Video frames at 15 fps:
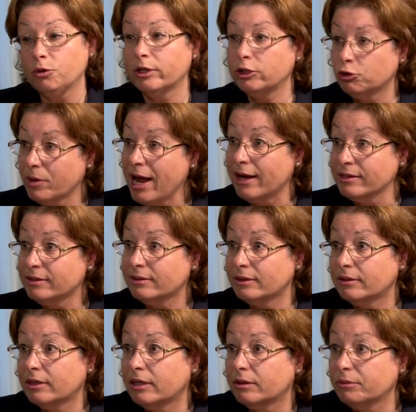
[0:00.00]
address
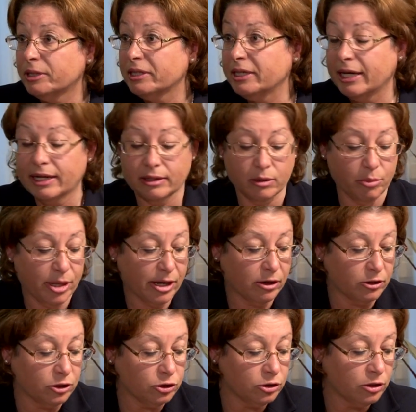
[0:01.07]
really at the
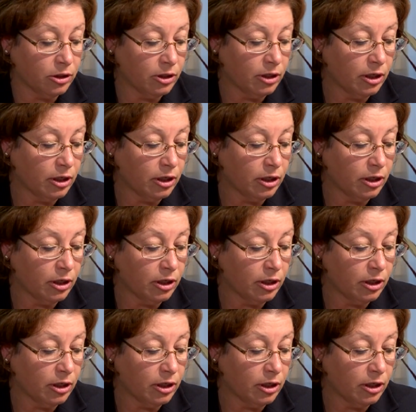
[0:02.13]
parish